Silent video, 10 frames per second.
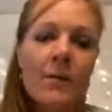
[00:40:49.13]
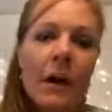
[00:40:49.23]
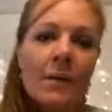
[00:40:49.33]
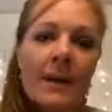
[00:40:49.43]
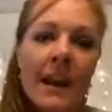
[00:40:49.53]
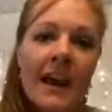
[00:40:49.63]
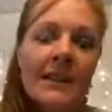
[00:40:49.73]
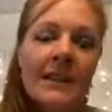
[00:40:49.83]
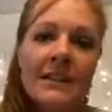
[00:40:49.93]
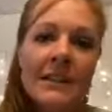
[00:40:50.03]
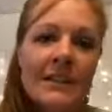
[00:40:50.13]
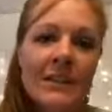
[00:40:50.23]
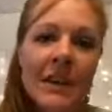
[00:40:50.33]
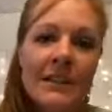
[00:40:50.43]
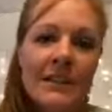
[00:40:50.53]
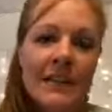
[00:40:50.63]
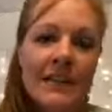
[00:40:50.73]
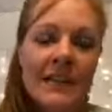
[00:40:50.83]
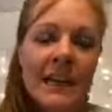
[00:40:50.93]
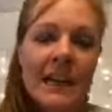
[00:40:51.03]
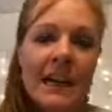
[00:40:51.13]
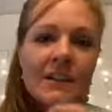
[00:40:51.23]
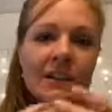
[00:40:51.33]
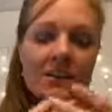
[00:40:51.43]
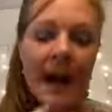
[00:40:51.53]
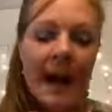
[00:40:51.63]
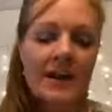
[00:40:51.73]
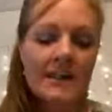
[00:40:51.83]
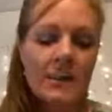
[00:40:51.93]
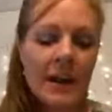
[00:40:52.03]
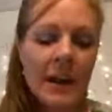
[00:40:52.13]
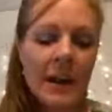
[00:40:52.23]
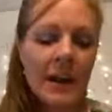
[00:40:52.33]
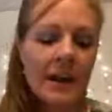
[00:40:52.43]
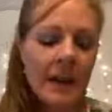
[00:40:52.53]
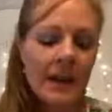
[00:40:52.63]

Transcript: A robin had, this was in 2016, had just passed away.